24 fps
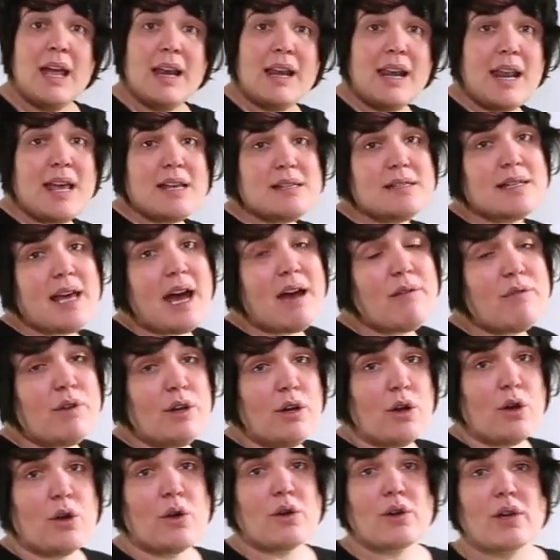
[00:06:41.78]
Let's have a
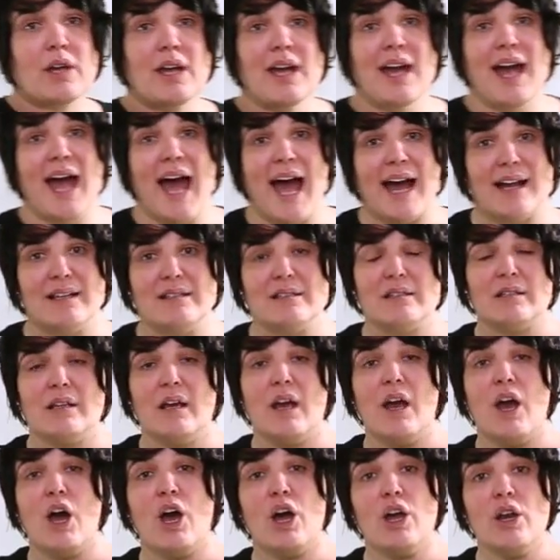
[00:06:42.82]
look at
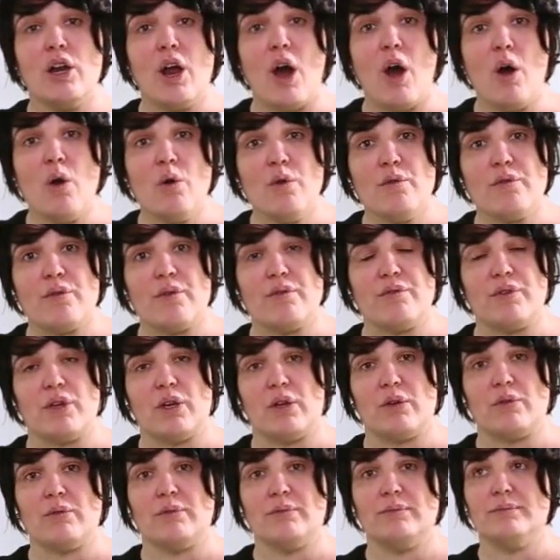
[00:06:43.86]
an
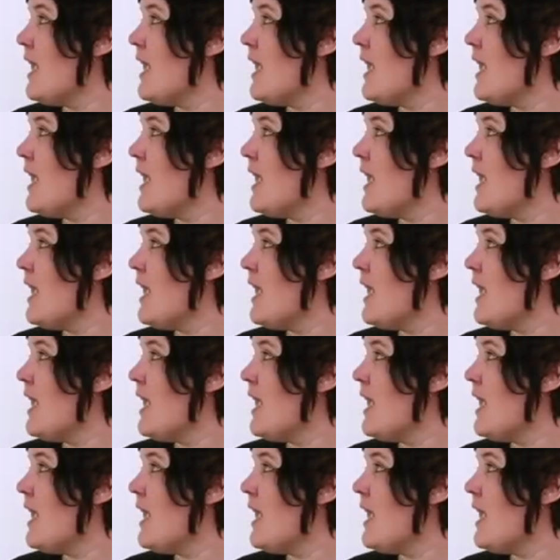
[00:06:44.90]
overview.